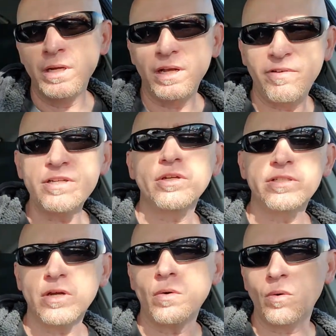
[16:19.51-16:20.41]
eventually
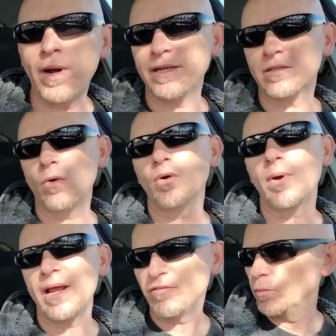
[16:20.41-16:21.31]
it's going away. It's going
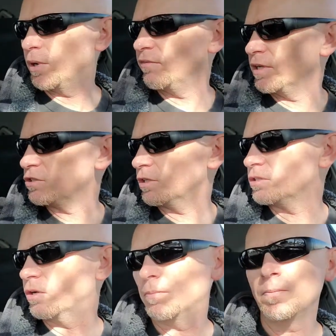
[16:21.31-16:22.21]
away everywhere eventually. So